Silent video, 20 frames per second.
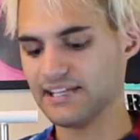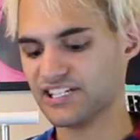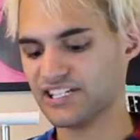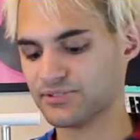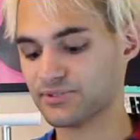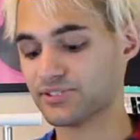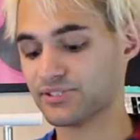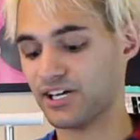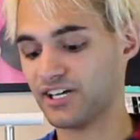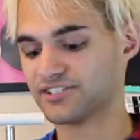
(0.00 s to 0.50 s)
This
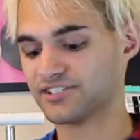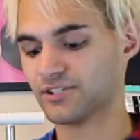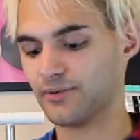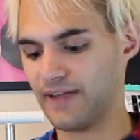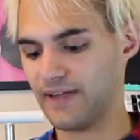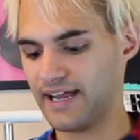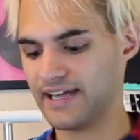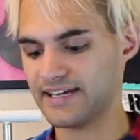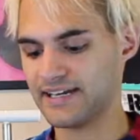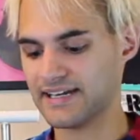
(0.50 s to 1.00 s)
was also
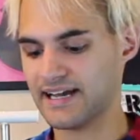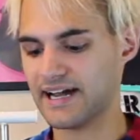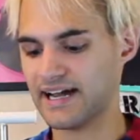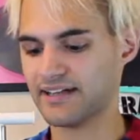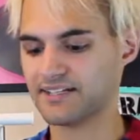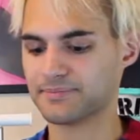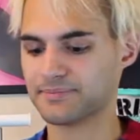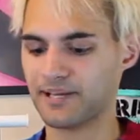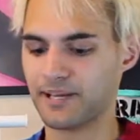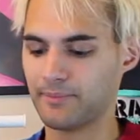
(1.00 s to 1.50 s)

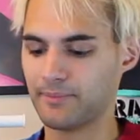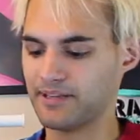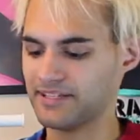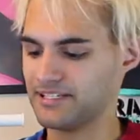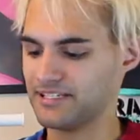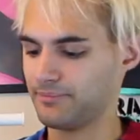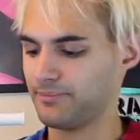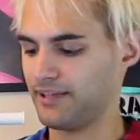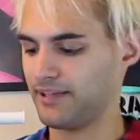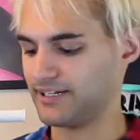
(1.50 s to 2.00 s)
$80, but I
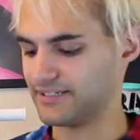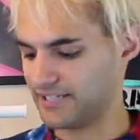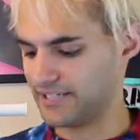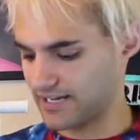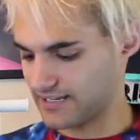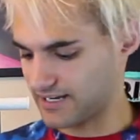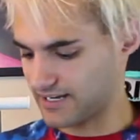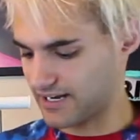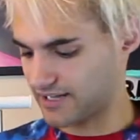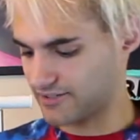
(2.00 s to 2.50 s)
basically paid
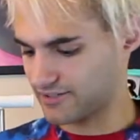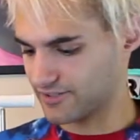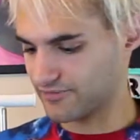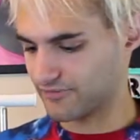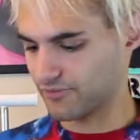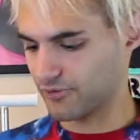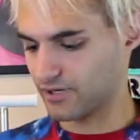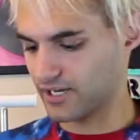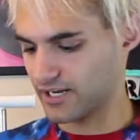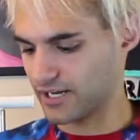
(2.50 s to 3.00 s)
$10
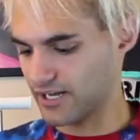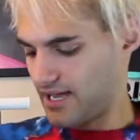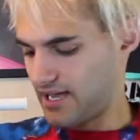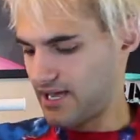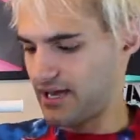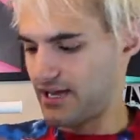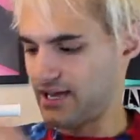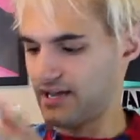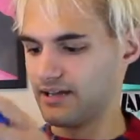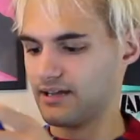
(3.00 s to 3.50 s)
for it.
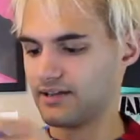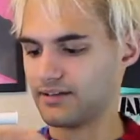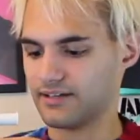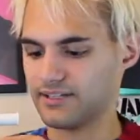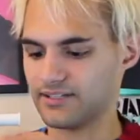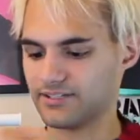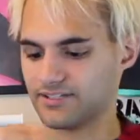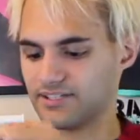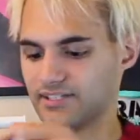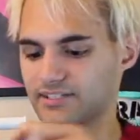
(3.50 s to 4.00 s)
And
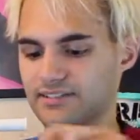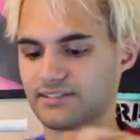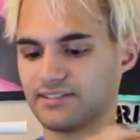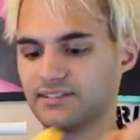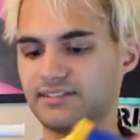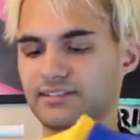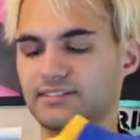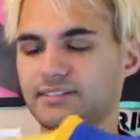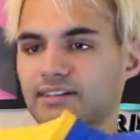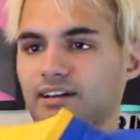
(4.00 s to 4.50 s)
it's just
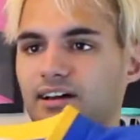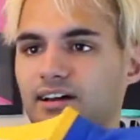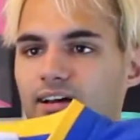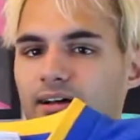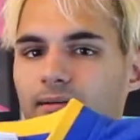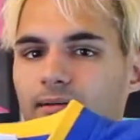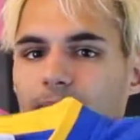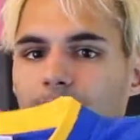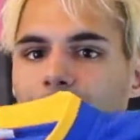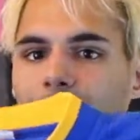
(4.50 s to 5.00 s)
this, I
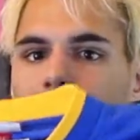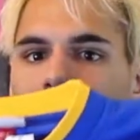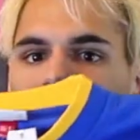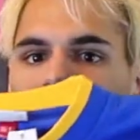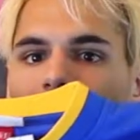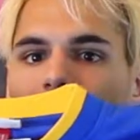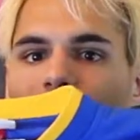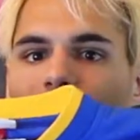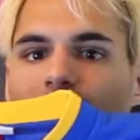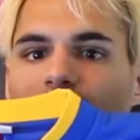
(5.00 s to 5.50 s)

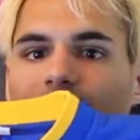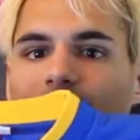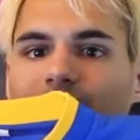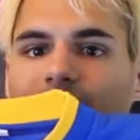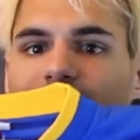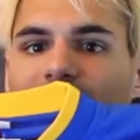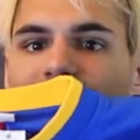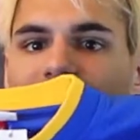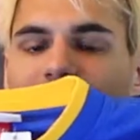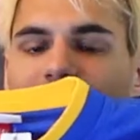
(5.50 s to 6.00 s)
don't even know what
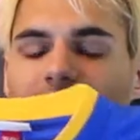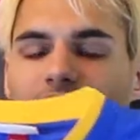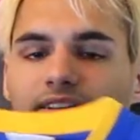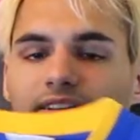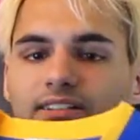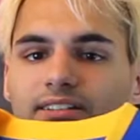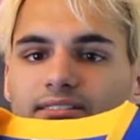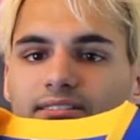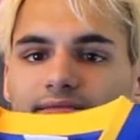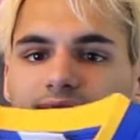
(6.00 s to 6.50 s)
this is really,
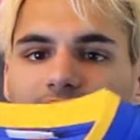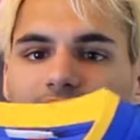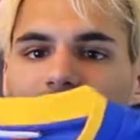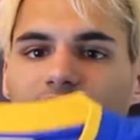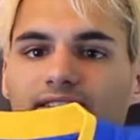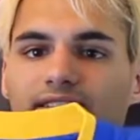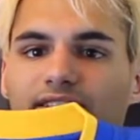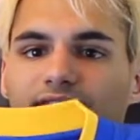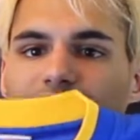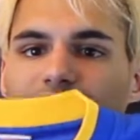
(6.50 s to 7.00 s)

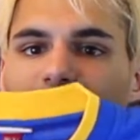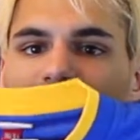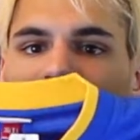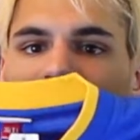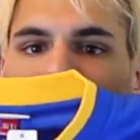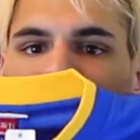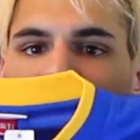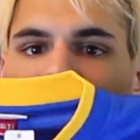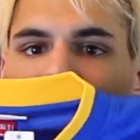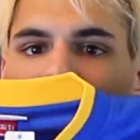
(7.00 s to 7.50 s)
just a
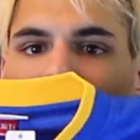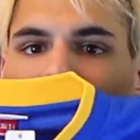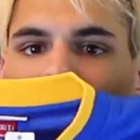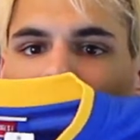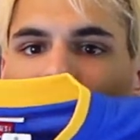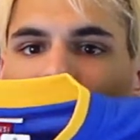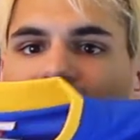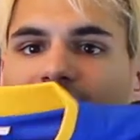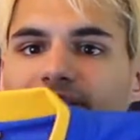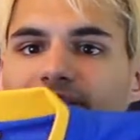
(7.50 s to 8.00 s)
jersey,
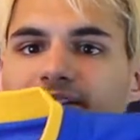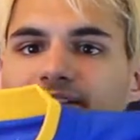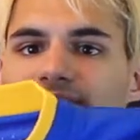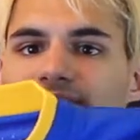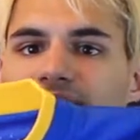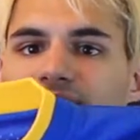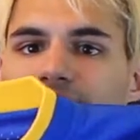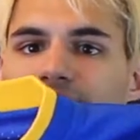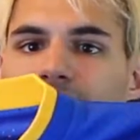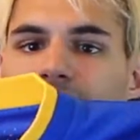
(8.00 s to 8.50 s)
but not like a
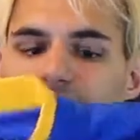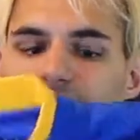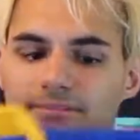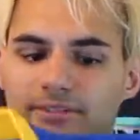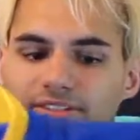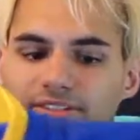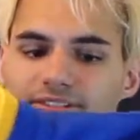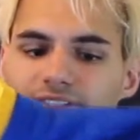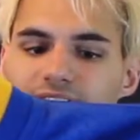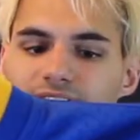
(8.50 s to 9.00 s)
standard
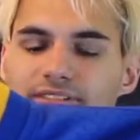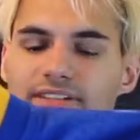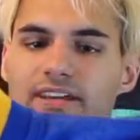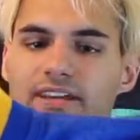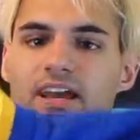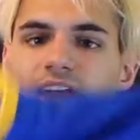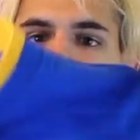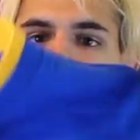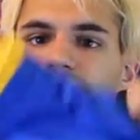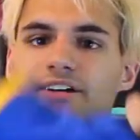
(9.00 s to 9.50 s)
basketball jersey.
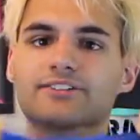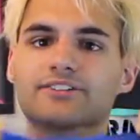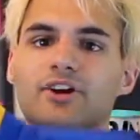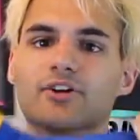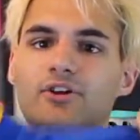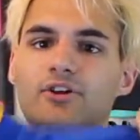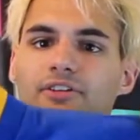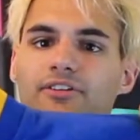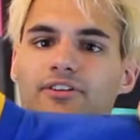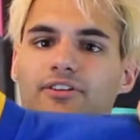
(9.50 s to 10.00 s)

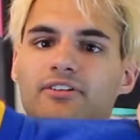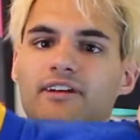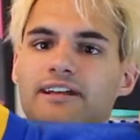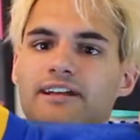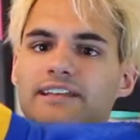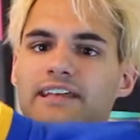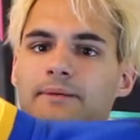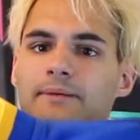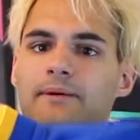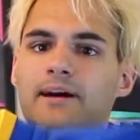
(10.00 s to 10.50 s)
Don't know the
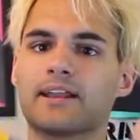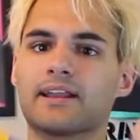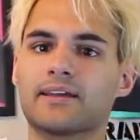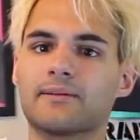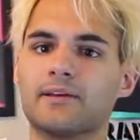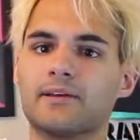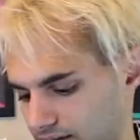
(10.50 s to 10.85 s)
correct name on it.